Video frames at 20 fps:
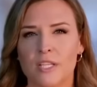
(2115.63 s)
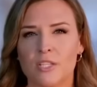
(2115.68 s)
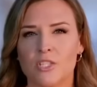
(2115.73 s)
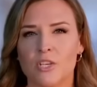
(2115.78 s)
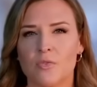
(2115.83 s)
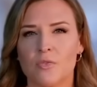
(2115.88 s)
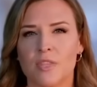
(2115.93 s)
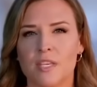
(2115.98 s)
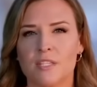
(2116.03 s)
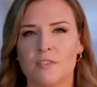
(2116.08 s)
Wait,
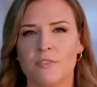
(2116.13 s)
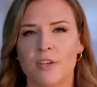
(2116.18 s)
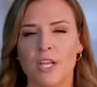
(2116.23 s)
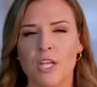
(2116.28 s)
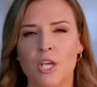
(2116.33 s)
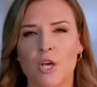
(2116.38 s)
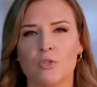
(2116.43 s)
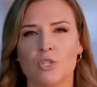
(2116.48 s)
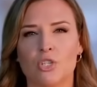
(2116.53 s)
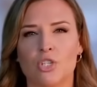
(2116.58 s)
so this
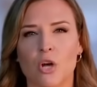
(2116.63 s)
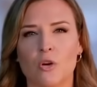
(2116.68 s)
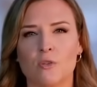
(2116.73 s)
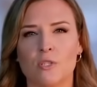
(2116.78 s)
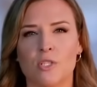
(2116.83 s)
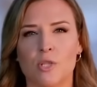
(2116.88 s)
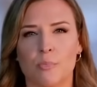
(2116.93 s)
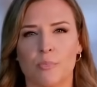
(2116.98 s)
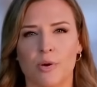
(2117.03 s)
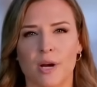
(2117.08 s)
video
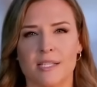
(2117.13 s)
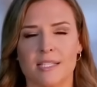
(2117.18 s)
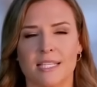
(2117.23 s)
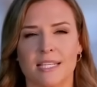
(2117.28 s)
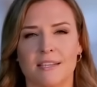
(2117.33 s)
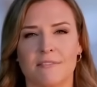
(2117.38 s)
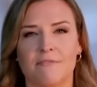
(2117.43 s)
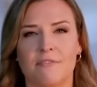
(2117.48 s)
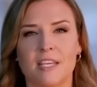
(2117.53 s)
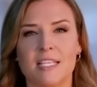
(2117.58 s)
shows the
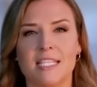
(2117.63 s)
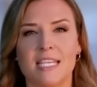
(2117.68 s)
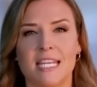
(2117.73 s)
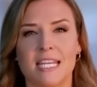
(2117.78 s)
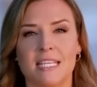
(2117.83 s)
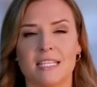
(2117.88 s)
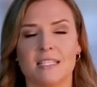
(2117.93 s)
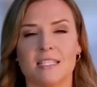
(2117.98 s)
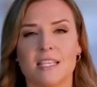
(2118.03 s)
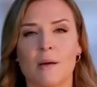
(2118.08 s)
president
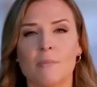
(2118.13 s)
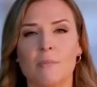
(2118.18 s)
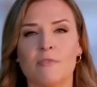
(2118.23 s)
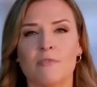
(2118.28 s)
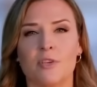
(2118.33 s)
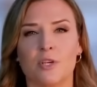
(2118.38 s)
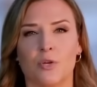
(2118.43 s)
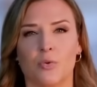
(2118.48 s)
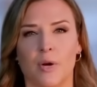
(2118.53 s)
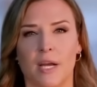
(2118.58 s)
visiting some
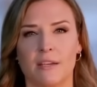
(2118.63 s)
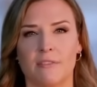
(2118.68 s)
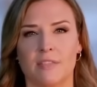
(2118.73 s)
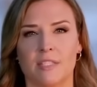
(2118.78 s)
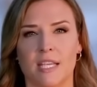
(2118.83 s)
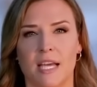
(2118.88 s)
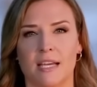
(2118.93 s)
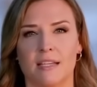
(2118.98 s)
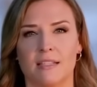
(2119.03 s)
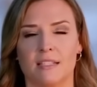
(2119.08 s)
of the grave
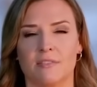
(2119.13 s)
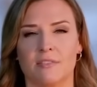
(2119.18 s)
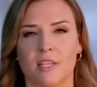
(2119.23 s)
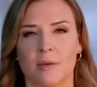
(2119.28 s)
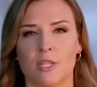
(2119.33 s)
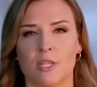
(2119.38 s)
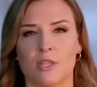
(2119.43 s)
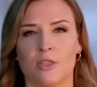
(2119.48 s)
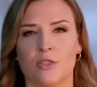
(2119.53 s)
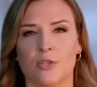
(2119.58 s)
sites of
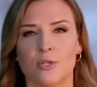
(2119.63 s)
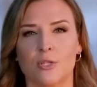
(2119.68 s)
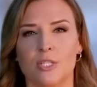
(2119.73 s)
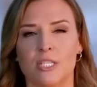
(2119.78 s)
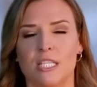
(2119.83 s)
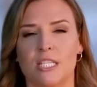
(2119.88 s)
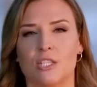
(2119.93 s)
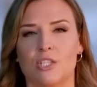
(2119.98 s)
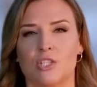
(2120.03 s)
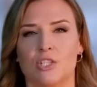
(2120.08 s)
some of the
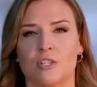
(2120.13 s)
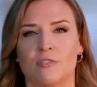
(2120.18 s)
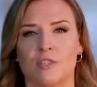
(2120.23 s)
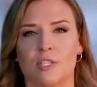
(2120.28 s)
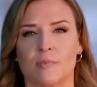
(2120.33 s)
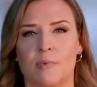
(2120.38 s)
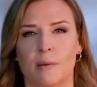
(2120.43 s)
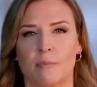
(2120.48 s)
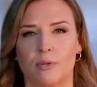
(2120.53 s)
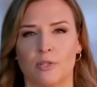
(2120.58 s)
13
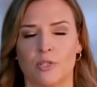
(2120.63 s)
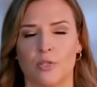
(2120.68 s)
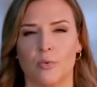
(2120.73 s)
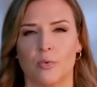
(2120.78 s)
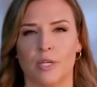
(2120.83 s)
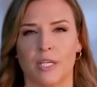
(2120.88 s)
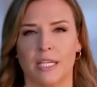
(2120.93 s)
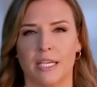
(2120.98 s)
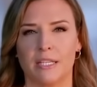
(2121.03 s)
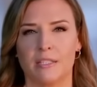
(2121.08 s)
service members
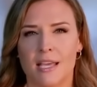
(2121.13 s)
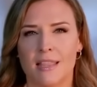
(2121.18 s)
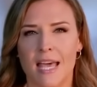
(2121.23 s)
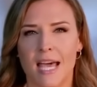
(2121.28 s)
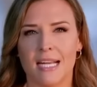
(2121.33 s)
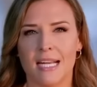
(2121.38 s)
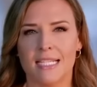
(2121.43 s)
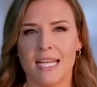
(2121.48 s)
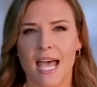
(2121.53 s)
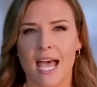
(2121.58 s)
who were in
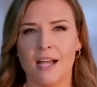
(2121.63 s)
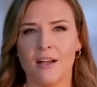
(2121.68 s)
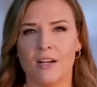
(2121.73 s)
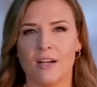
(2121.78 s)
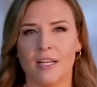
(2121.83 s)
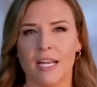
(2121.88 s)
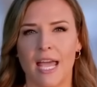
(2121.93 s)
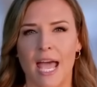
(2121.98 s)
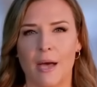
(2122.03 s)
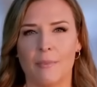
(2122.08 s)
that attack
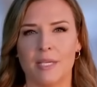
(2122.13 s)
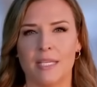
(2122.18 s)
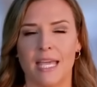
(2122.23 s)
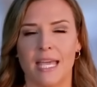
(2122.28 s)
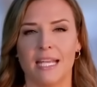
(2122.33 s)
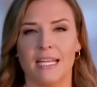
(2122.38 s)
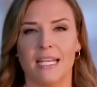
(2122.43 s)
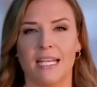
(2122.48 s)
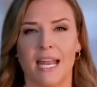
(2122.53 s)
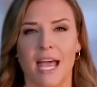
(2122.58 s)
on Abbey
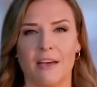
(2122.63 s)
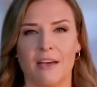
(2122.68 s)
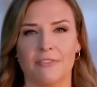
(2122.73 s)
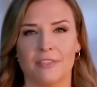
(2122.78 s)
Gate in